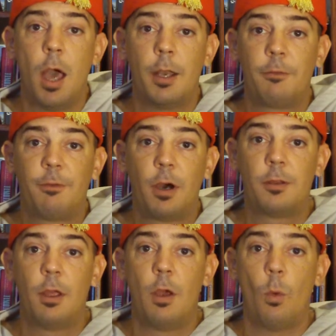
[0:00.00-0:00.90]
I
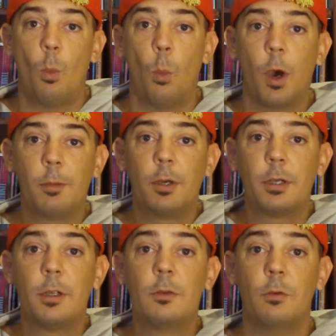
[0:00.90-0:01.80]
thought, what am I
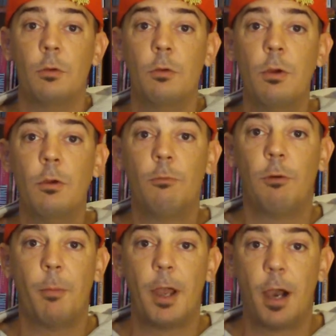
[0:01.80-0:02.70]
going to do
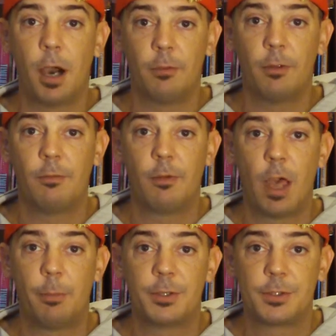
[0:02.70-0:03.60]
for my 100th
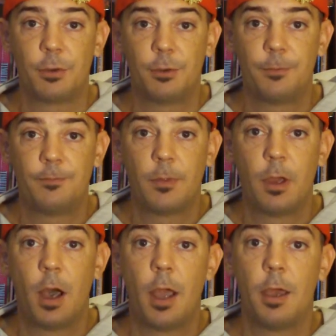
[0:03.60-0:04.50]
episode?
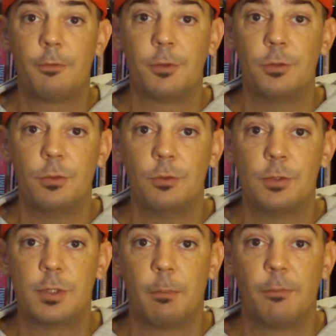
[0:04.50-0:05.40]
I have to do
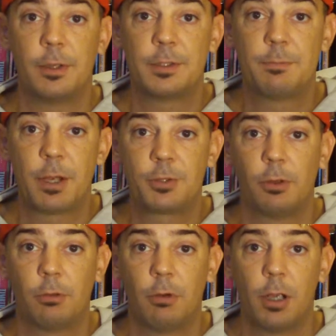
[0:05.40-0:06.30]
something
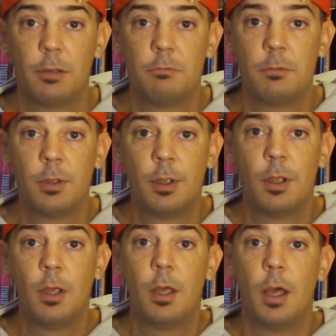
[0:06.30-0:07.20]
special, right?
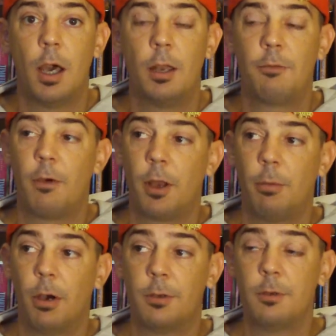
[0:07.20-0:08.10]
And I thought
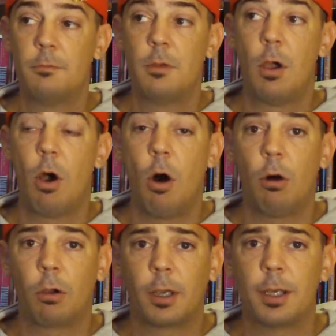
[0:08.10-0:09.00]
about
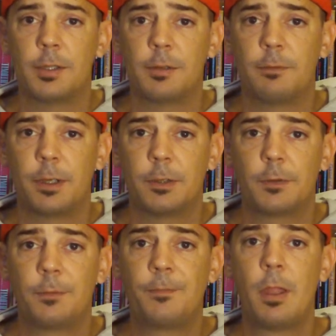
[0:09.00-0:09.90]
all kinds of things.